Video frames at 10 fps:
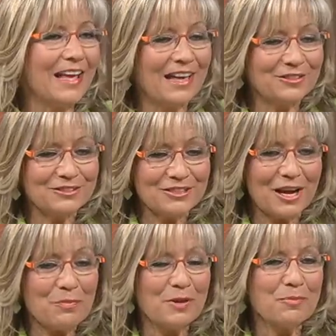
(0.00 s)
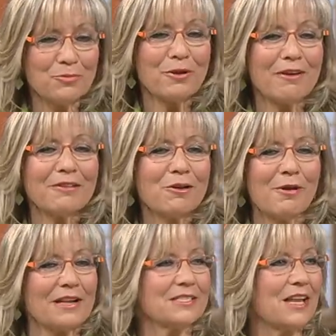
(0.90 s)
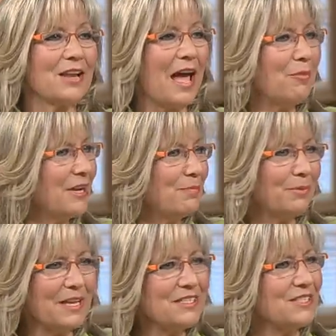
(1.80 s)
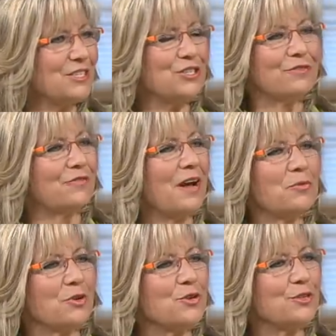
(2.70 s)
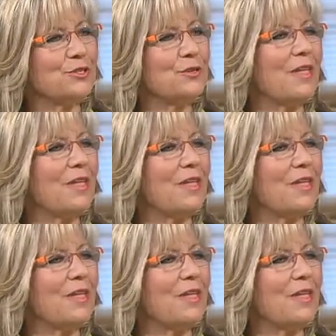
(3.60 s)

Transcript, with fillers: and type in prayer requests. And how many places did you find where you could do